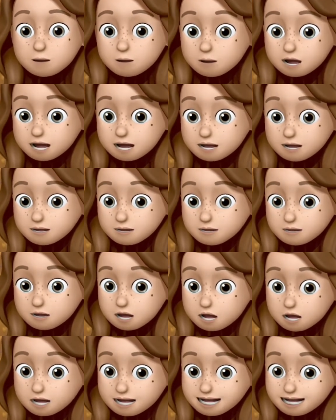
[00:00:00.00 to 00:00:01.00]
Well,
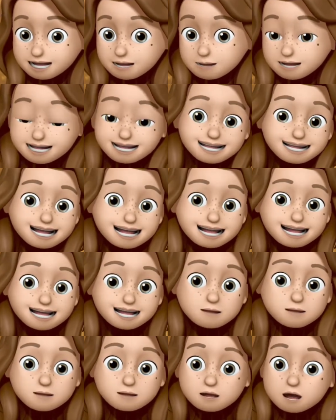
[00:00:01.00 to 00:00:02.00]
first, he was letting
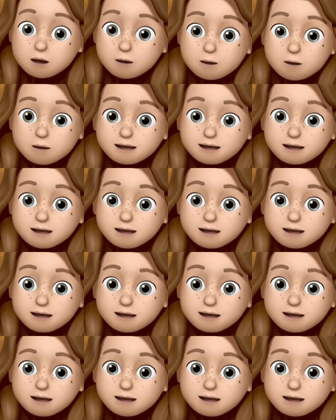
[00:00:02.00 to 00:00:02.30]
them know